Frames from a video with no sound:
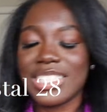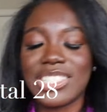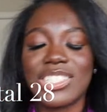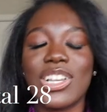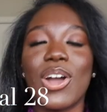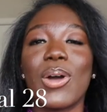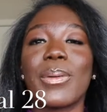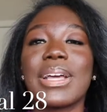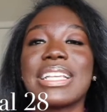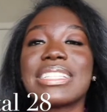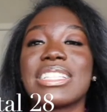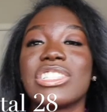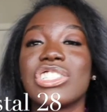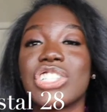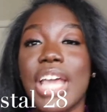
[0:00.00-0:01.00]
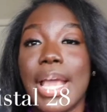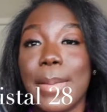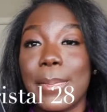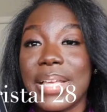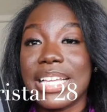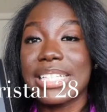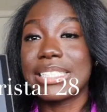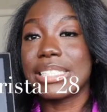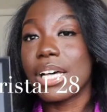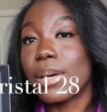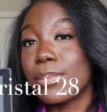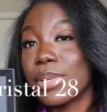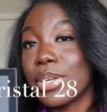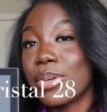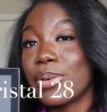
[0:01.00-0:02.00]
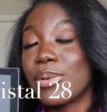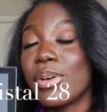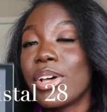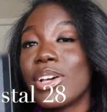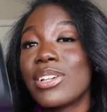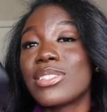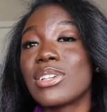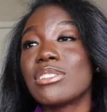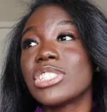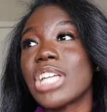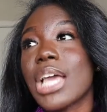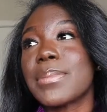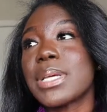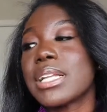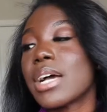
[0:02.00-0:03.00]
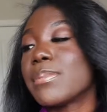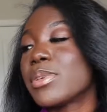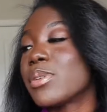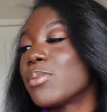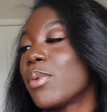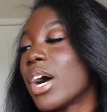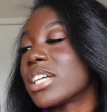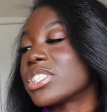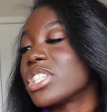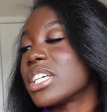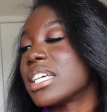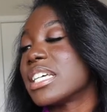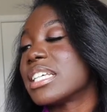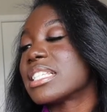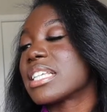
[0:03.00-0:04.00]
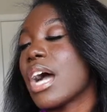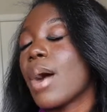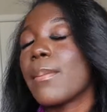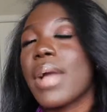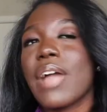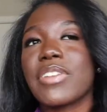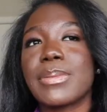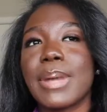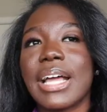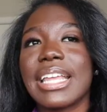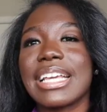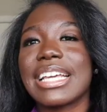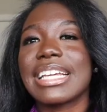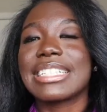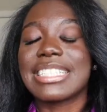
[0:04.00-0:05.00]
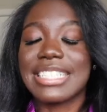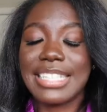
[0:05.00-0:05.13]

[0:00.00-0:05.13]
show is JBW. So JBW watches, um, everybody gets